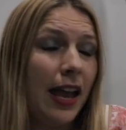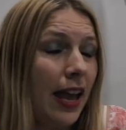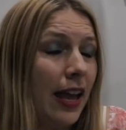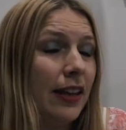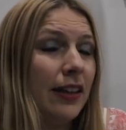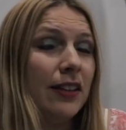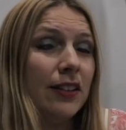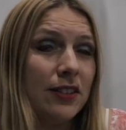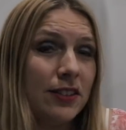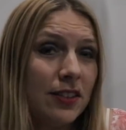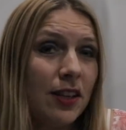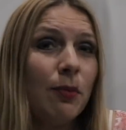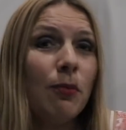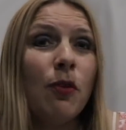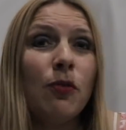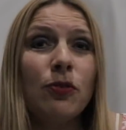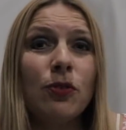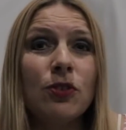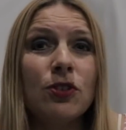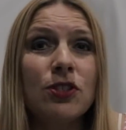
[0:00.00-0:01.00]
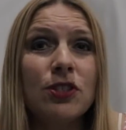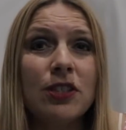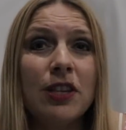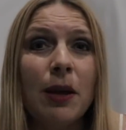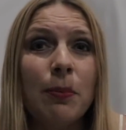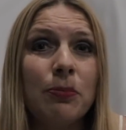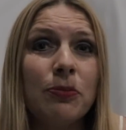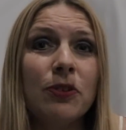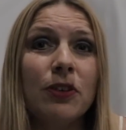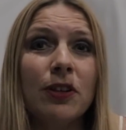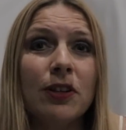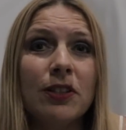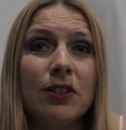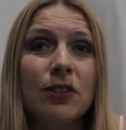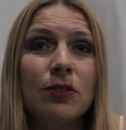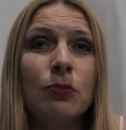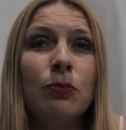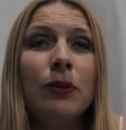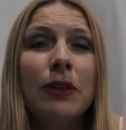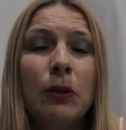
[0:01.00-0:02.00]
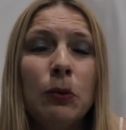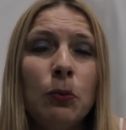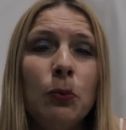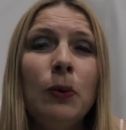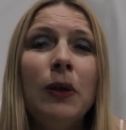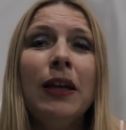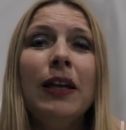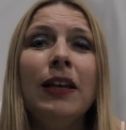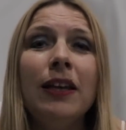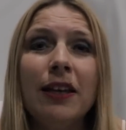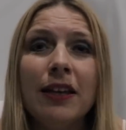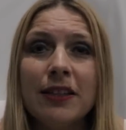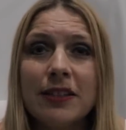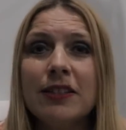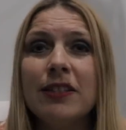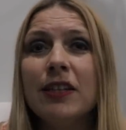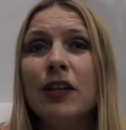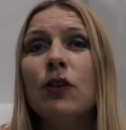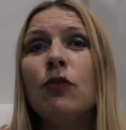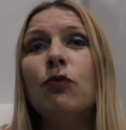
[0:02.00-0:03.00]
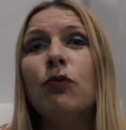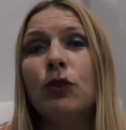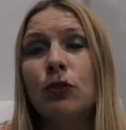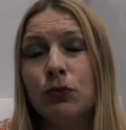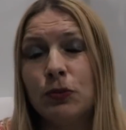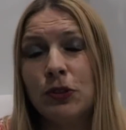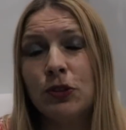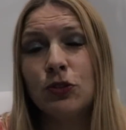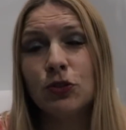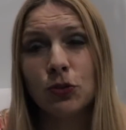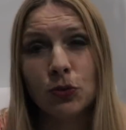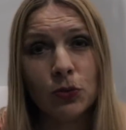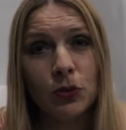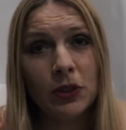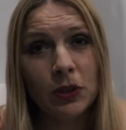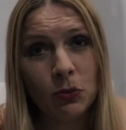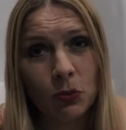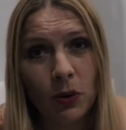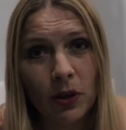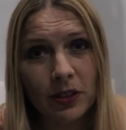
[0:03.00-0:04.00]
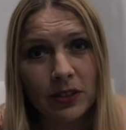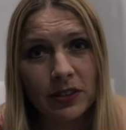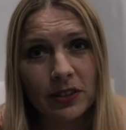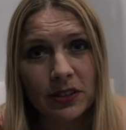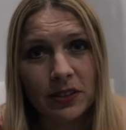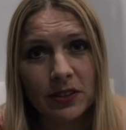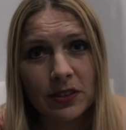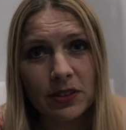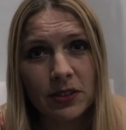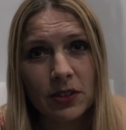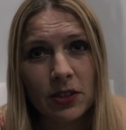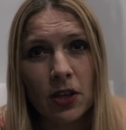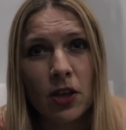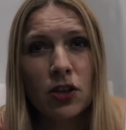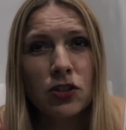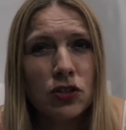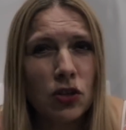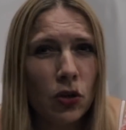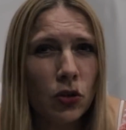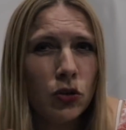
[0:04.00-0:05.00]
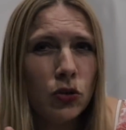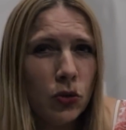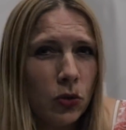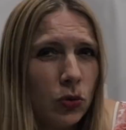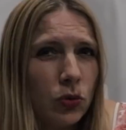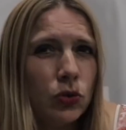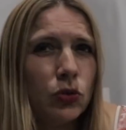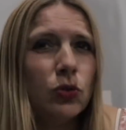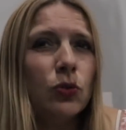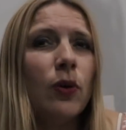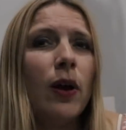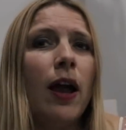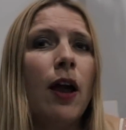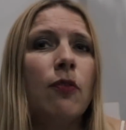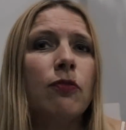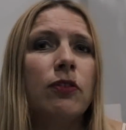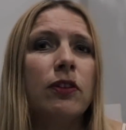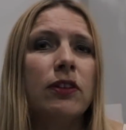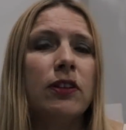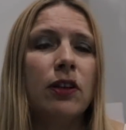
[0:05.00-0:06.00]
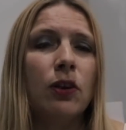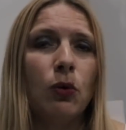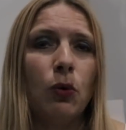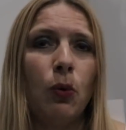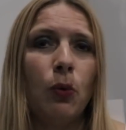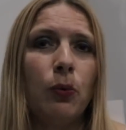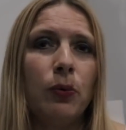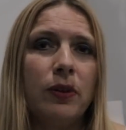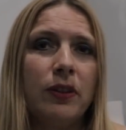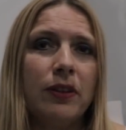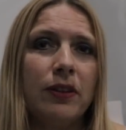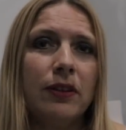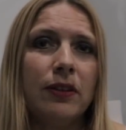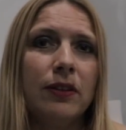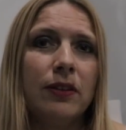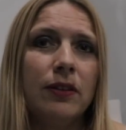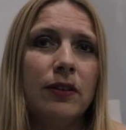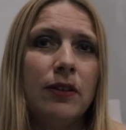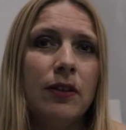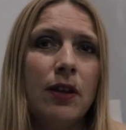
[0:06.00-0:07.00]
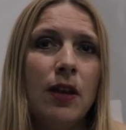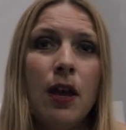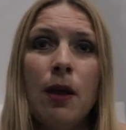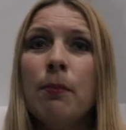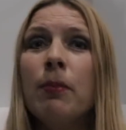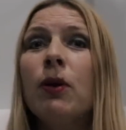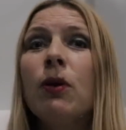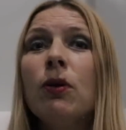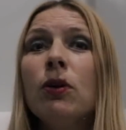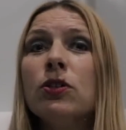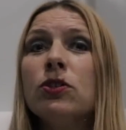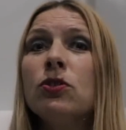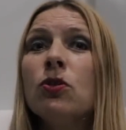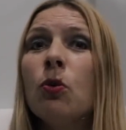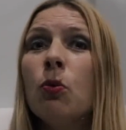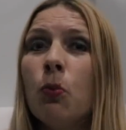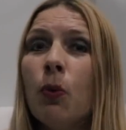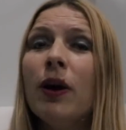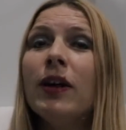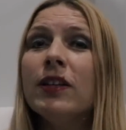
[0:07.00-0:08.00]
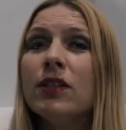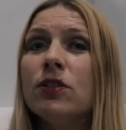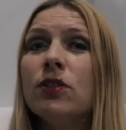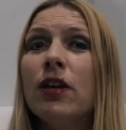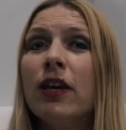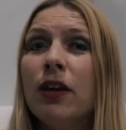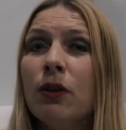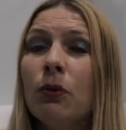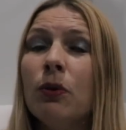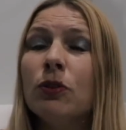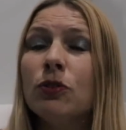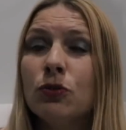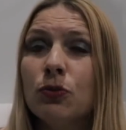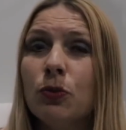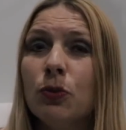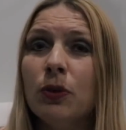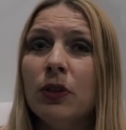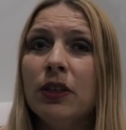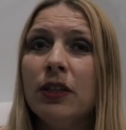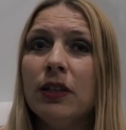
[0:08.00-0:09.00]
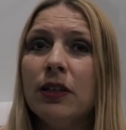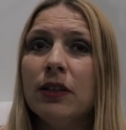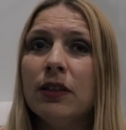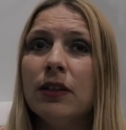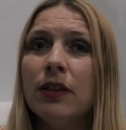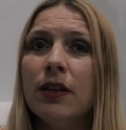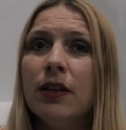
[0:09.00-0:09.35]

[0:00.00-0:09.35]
And in some of those chapters, we really achieve what we truly wanted. So you too have that hero within. Because what is a hero truly?